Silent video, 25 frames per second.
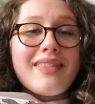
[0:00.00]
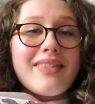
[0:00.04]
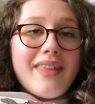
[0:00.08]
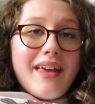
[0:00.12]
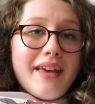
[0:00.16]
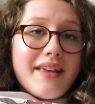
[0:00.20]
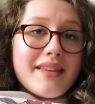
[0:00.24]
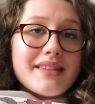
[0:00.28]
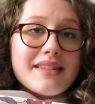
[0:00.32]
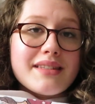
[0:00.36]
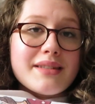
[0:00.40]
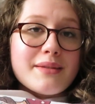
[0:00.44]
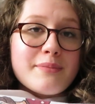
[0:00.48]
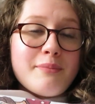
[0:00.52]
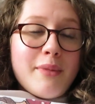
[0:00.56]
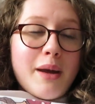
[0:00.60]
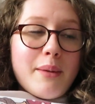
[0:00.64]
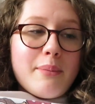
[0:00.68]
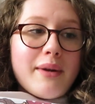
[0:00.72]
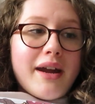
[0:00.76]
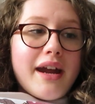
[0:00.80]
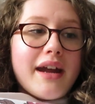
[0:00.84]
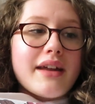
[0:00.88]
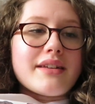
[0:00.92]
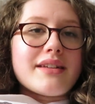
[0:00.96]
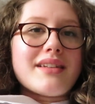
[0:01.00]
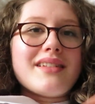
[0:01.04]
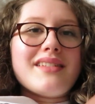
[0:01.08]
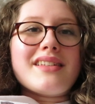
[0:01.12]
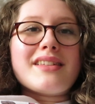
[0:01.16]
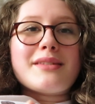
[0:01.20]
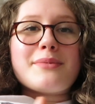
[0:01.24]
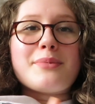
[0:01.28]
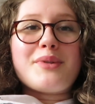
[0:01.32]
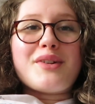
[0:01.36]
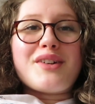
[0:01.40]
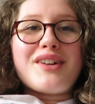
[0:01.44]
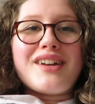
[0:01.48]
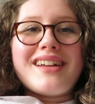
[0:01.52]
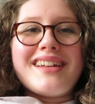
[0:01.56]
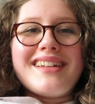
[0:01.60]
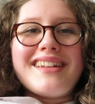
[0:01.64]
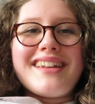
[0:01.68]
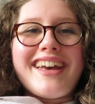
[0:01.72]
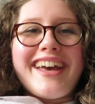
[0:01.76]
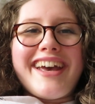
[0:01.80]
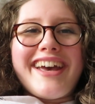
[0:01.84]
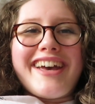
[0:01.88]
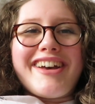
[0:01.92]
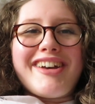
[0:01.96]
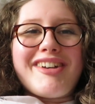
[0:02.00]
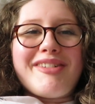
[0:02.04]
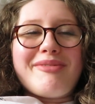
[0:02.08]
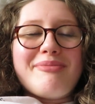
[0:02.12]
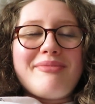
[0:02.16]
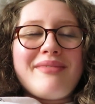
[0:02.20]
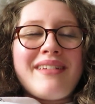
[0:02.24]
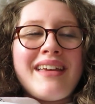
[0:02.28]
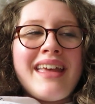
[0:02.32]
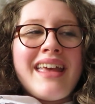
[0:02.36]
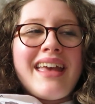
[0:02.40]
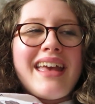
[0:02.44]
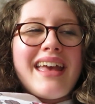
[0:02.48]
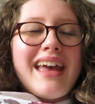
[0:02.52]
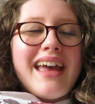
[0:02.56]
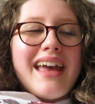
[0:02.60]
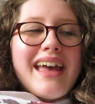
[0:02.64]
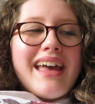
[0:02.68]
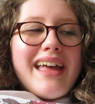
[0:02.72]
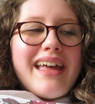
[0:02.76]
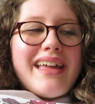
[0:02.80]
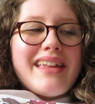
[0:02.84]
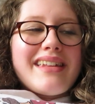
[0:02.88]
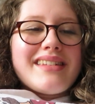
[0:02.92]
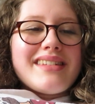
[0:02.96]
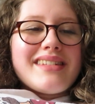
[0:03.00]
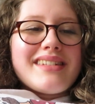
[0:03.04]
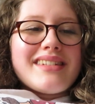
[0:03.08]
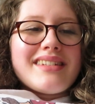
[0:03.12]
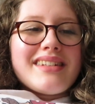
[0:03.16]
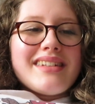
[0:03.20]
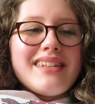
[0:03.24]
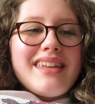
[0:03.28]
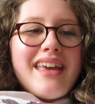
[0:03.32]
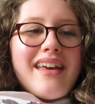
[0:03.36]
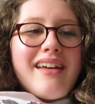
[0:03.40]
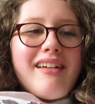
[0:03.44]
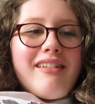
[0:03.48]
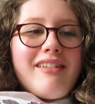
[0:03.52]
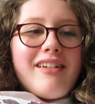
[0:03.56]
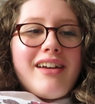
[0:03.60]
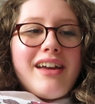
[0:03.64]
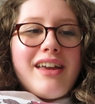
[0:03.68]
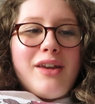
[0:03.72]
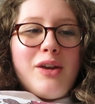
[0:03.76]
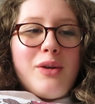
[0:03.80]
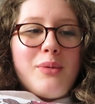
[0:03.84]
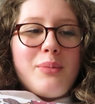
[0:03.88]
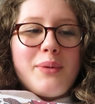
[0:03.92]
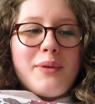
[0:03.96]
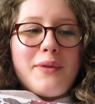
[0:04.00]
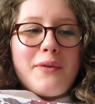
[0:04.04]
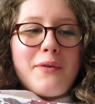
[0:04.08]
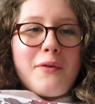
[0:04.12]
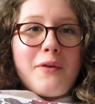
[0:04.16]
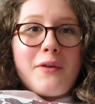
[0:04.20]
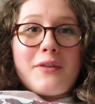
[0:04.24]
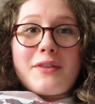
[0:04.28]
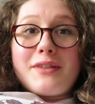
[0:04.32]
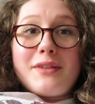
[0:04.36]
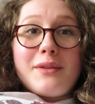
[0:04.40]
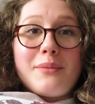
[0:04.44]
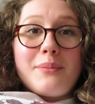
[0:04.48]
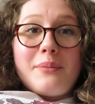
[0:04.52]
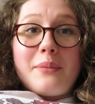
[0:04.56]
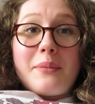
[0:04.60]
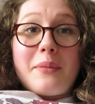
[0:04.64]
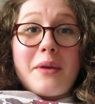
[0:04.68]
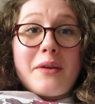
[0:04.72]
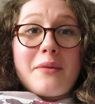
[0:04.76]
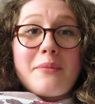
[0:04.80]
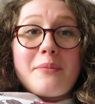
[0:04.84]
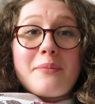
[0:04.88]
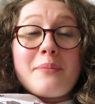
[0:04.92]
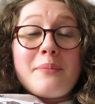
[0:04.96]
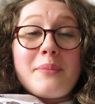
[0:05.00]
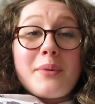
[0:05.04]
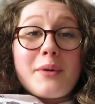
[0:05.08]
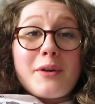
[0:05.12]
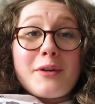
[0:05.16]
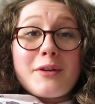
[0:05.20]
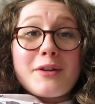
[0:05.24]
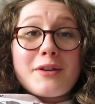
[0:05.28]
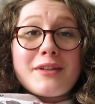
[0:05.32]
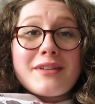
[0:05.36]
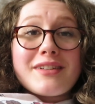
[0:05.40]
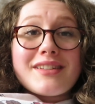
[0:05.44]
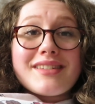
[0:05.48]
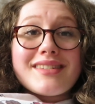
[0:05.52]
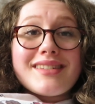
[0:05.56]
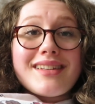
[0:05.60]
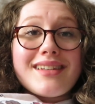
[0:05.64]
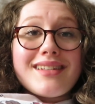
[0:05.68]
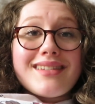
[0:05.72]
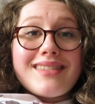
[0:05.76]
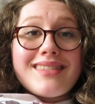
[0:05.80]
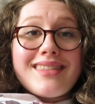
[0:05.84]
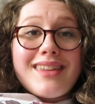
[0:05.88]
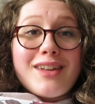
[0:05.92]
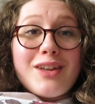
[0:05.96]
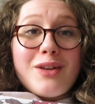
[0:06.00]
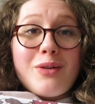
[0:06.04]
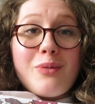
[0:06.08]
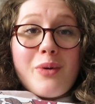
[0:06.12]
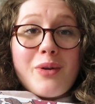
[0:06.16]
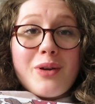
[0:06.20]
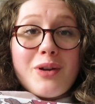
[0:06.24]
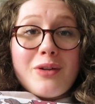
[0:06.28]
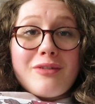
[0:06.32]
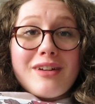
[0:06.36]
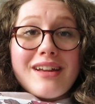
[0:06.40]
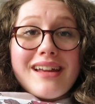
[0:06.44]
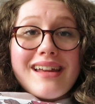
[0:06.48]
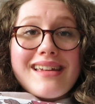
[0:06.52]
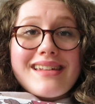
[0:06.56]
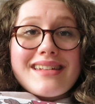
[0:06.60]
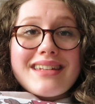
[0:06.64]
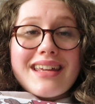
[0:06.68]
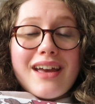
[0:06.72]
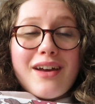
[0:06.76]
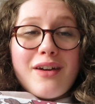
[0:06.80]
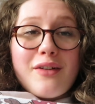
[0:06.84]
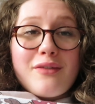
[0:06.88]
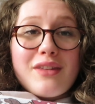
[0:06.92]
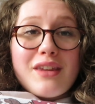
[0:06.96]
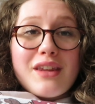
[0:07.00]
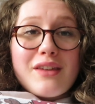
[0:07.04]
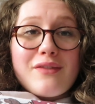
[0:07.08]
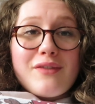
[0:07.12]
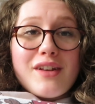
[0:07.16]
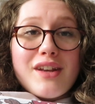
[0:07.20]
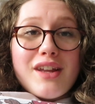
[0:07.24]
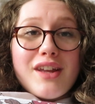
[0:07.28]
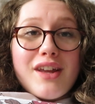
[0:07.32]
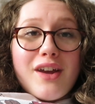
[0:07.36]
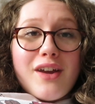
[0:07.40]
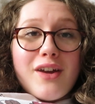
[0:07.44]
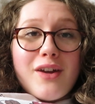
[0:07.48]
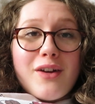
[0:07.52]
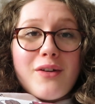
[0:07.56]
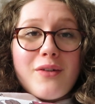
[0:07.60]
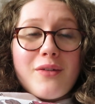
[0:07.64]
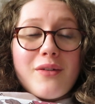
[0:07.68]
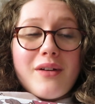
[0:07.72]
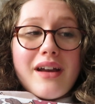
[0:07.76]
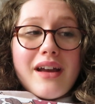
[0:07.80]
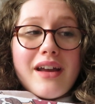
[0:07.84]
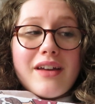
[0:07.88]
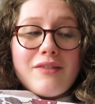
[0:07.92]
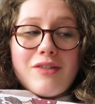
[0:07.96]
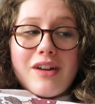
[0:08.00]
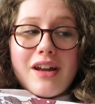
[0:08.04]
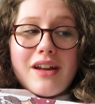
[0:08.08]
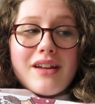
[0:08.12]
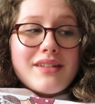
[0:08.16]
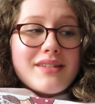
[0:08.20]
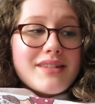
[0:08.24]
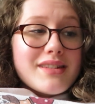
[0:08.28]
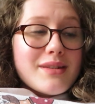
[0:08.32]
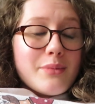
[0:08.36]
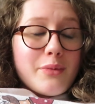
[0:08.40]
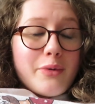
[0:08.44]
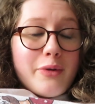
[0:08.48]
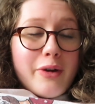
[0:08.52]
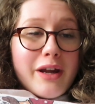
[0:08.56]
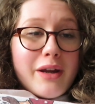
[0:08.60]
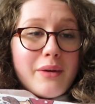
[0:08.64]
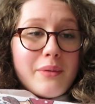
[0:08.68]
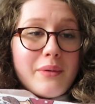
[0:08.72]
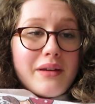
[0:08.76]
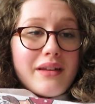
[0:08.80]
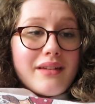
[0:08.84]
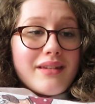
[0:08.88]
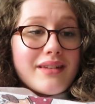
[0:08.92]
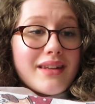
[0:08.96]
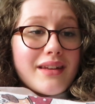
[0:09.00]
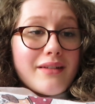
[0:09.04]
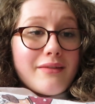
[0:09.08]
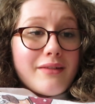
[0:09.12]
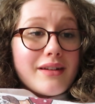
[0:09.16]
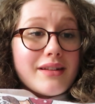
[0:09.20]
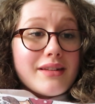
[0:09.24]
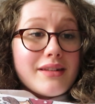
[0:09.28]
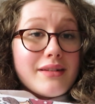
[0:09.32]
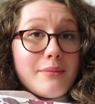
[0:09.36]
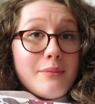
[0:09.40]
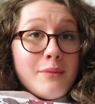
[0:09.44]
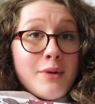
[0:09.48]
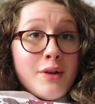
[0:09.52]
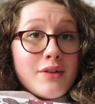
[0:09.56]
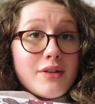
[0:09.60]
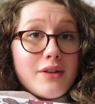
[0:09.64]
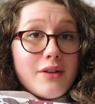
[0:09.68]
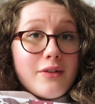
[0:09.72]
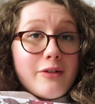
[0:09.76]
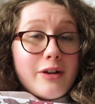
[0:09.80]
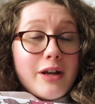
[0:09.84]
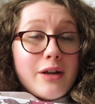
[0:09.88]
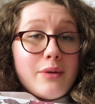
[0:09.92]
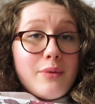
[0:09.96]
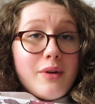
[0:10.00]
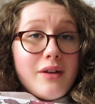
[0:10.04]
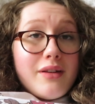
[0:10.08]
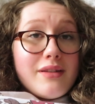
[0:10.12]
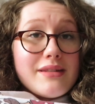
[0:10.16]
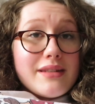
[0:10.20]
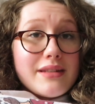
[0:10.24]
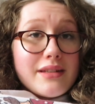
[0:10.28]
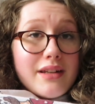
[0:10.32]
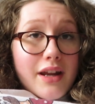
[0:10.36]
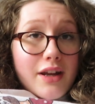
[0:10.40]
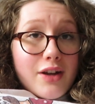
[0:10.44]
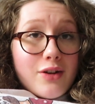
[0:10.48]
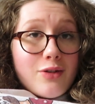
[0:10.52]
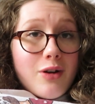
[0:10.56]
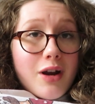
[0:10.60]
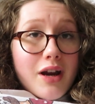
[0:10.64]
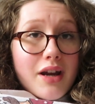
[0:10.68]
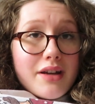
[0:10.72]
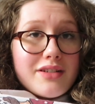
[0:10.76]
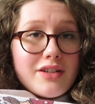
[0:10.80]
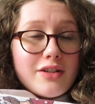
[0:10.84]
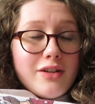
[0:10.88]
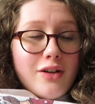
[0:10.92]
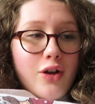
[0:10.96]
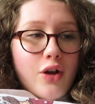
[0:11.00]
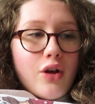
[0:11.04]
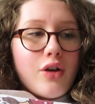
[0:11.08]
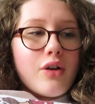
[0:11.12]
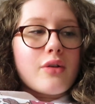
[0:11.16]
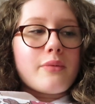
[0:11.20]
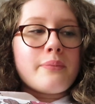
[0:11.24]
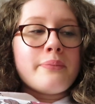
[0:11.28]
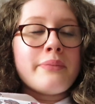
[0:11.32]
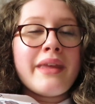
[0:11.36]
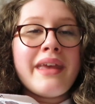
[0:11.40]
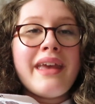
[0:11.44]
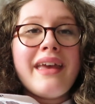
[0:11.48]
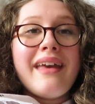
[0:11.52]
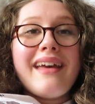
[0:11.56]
That's my brand at this point. And yeah, I hope you got some books that you want to read out of this video. I've read some great ones, I read some not so great ones, and I cried a lot.